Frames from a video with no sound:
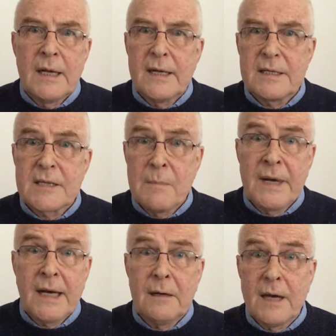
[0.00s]
is
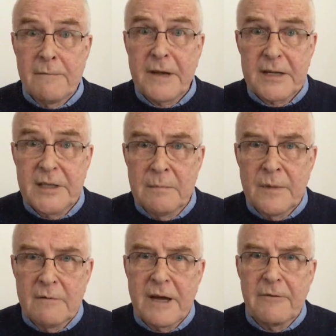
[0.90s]
somehow a victim
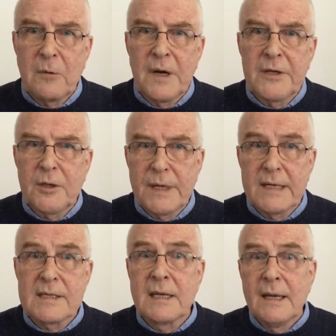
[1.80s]
of everyone who
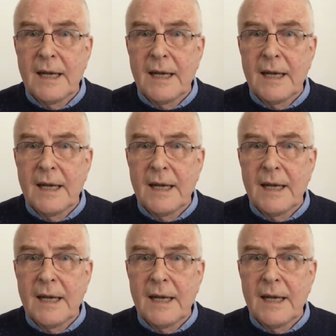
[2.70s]
is